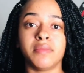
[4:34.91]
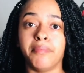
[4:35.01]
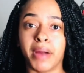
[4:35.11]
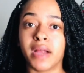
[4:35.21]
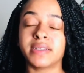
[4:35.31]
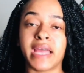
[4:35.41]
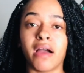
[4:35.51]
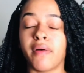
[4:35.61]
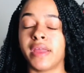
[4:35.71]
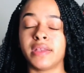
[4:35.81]
burnt
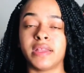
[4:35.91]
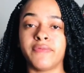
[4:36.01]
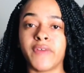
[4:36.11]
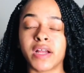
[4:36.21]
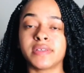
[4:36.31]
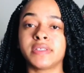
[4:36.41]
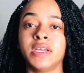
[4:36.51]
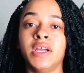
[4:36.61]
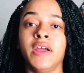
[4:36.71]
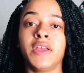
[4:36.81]
out in the first,
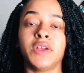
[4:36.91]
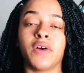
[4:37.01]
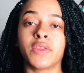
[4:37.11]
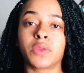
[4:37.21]
you know,